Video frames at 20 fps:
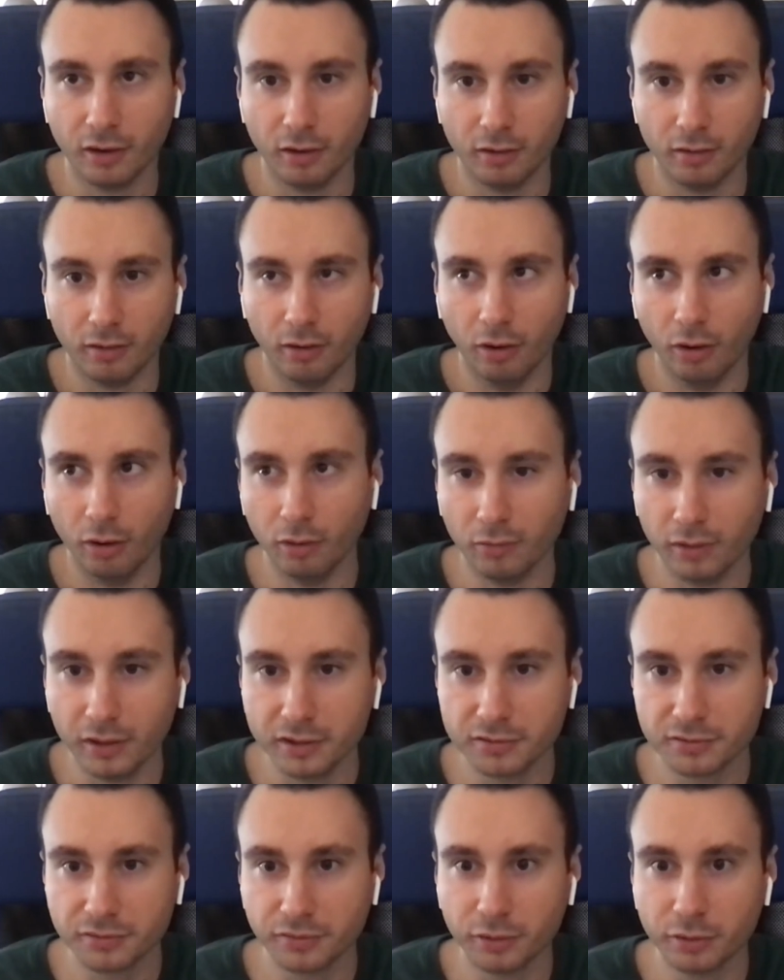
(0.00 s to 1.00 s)
always
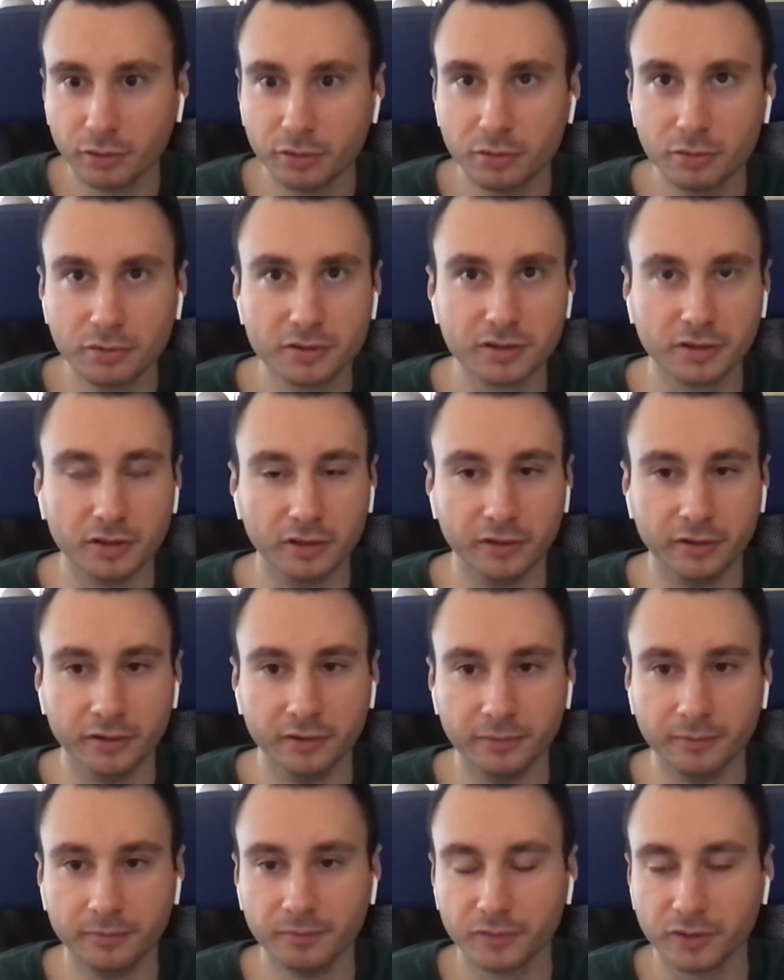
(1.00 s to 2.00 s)
focus
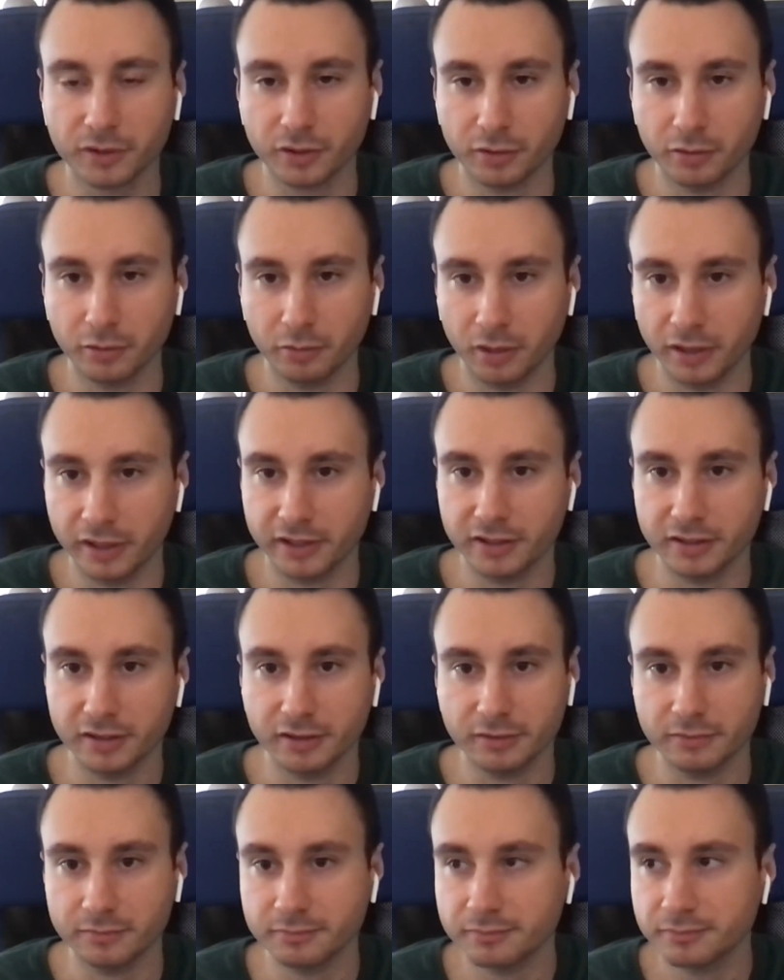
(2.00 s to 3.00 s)
on like the
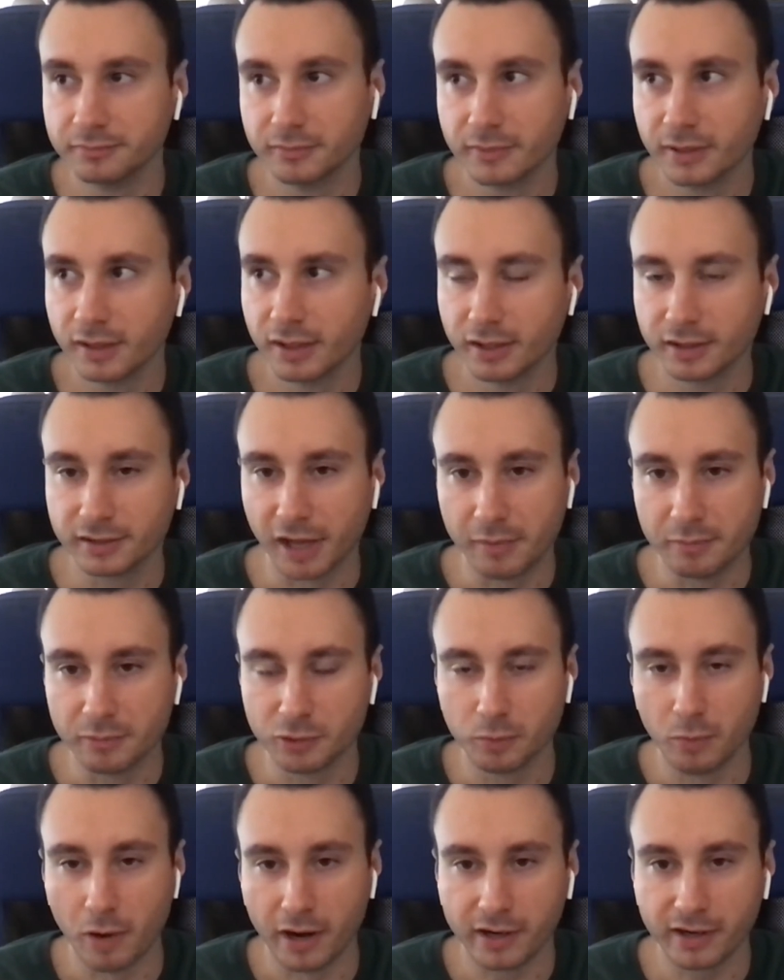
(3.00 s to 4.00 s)
time to
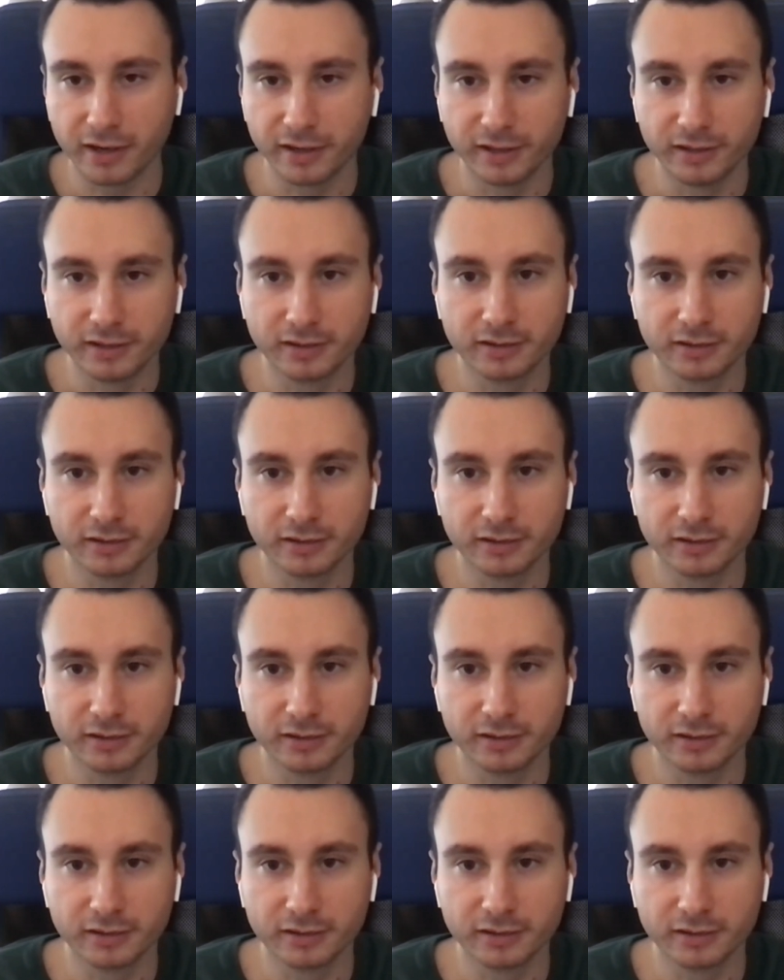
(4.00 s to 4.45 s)
market.